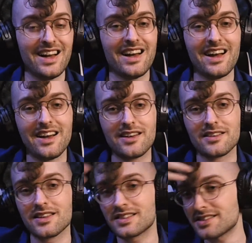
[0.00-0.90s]
And
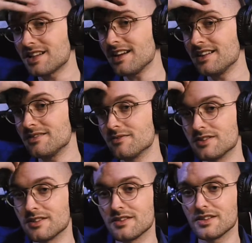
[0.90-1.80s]
the state
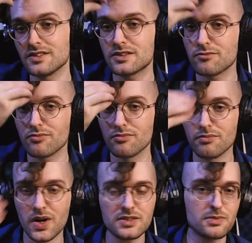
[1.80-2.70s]
is
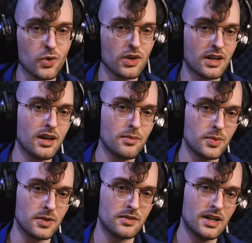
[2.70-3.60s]
much more
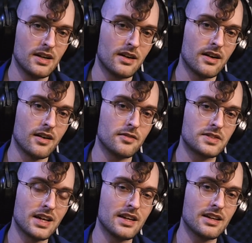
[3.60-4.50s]
capable of
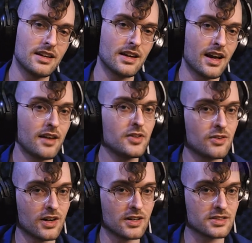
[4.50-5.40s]
taking heavy
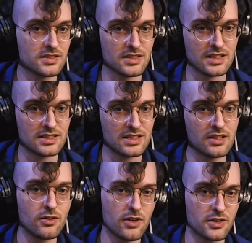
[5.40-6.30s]
losses in a
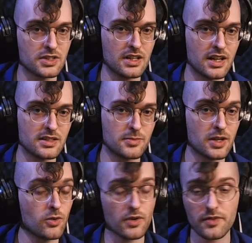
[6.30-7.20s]
single large
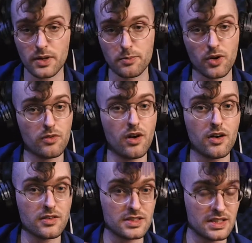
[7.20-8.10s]
engagement, or even a
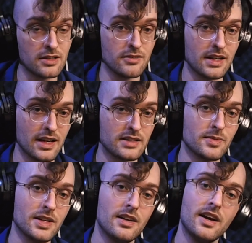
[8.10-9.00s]
prolonged single
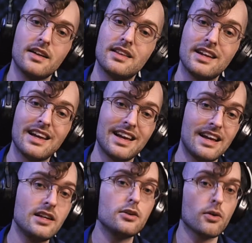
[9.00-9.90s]
engagement, than
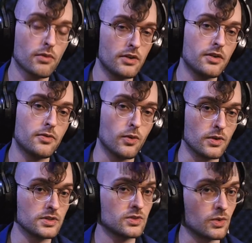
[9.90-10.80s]
any guerrilla
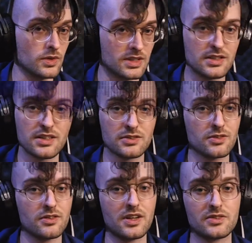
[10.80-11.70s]
force or
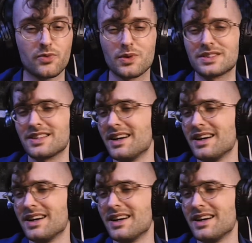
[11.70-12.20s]
decentralized force